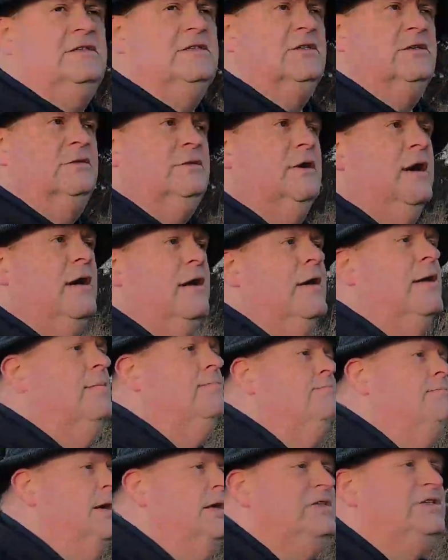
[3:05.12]
to
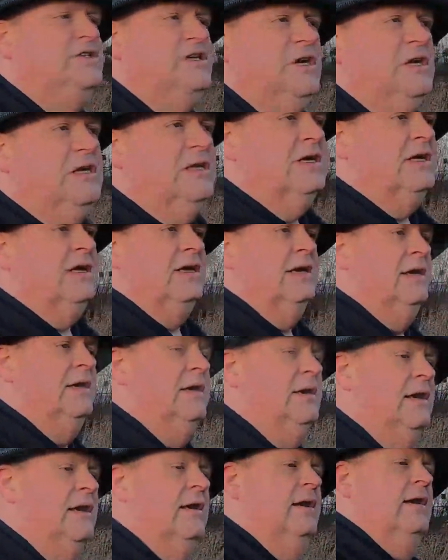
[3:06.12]
binge eat,
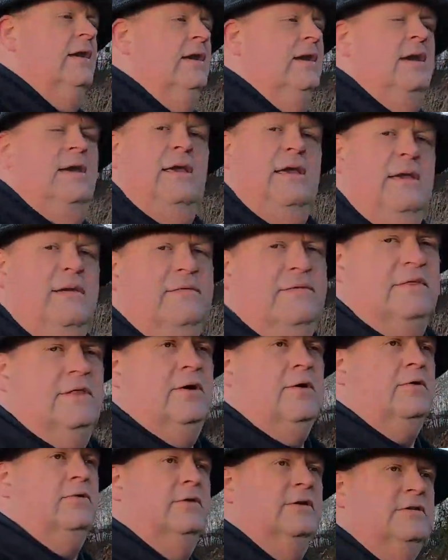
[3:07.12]
even
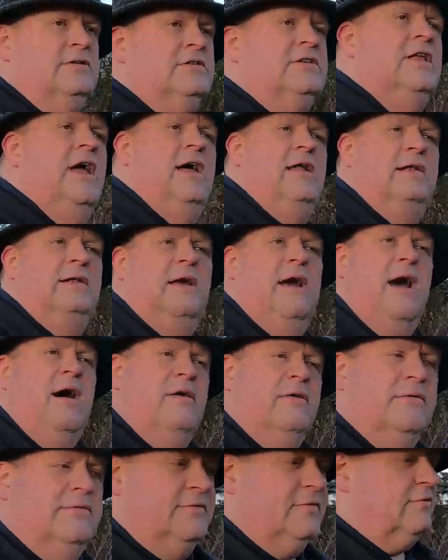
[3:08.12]
though it's not
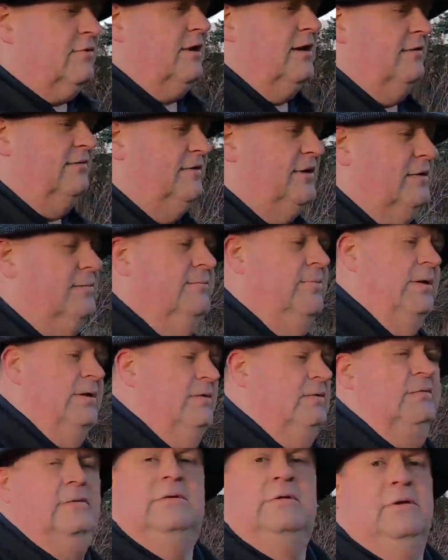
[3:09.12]
out of craving, but
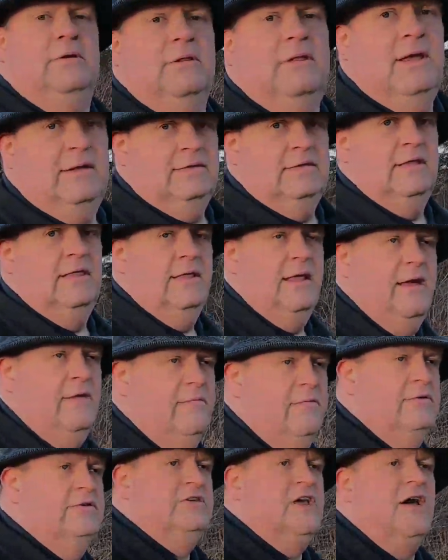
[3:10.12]
you know,
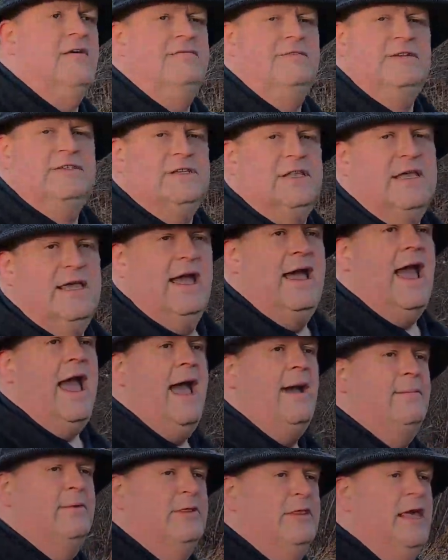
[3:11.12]
that was obviously a
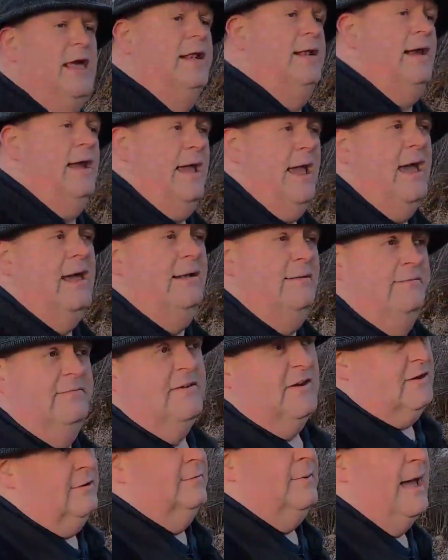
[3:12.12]
habit that I had, a
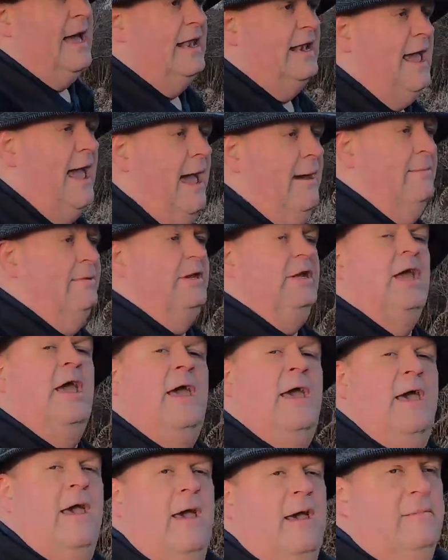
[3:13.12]
very bad habit
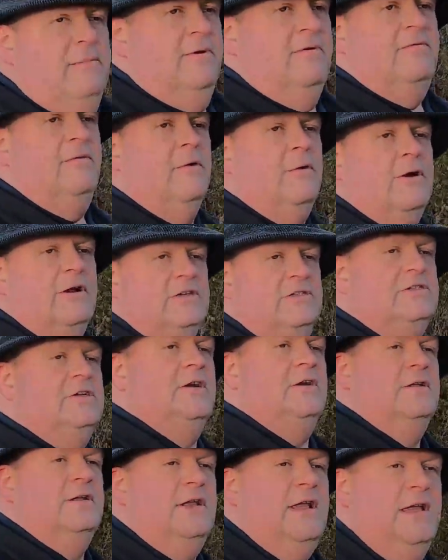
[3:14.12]
before I
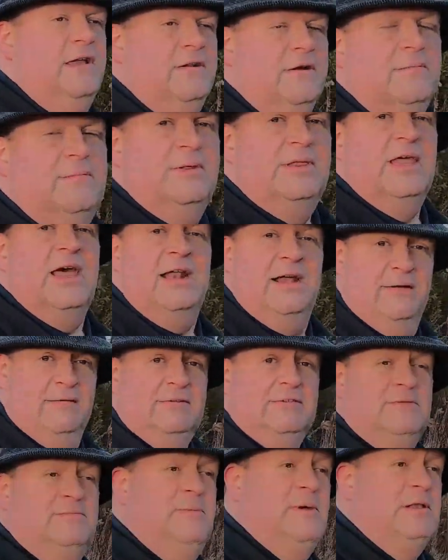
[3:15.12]
started keto, but then I
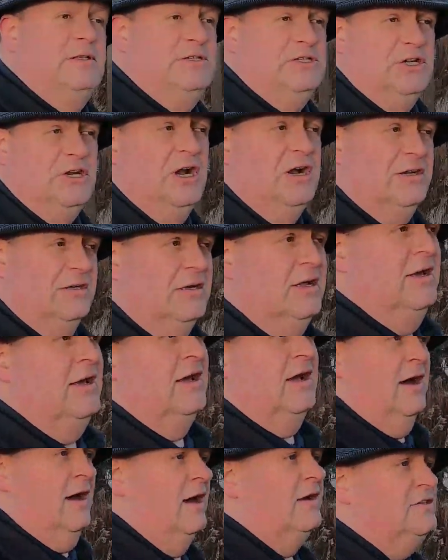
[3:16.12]
was binging
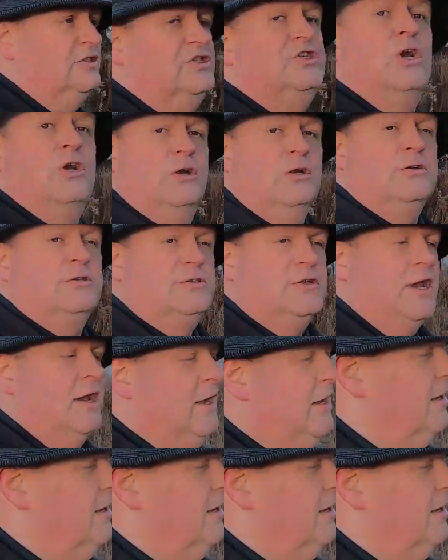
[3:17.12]
on sugars.